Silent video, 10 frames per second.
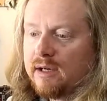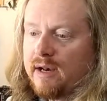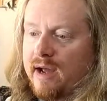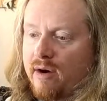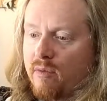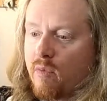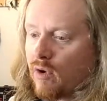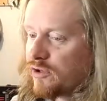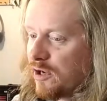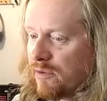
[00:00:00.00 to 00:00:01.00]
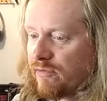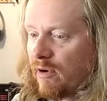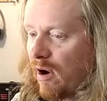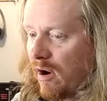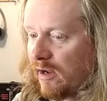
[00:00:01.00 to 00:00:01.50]
Now more trouble for
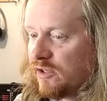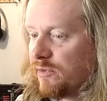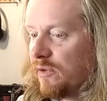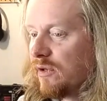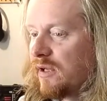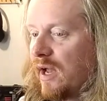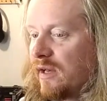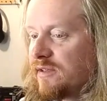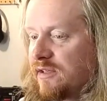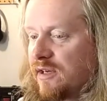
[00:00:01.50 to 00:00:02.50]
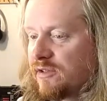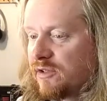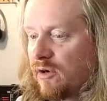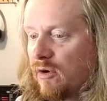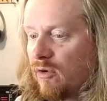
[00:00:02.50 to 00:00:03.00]
ARC as we look at
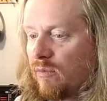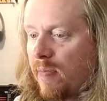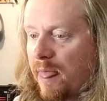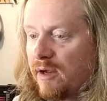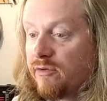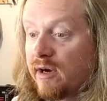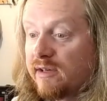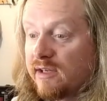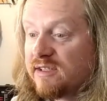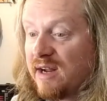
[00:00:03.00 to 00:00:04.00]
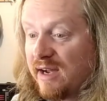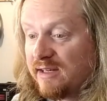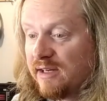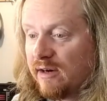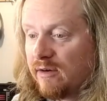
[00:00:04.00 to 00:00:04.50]
CSGO, a DirectX 9
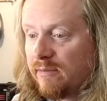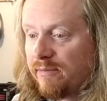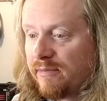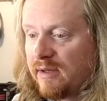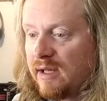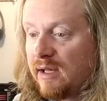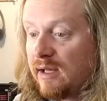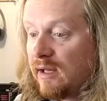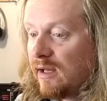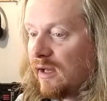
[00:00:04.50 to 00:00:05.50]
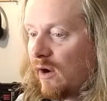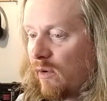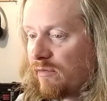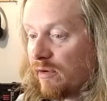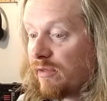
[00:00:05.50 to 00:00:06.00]
title.
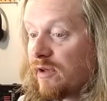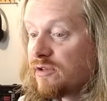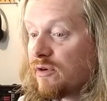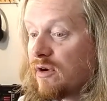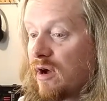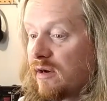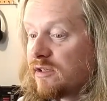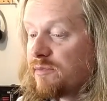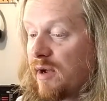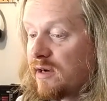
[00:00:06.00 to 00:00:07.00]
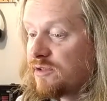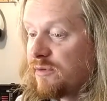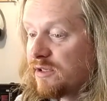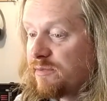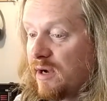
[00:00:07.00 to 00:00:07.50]
However, things are not as bad as we
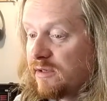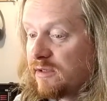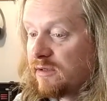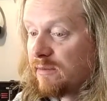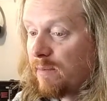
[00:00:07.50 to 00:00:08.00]
expected.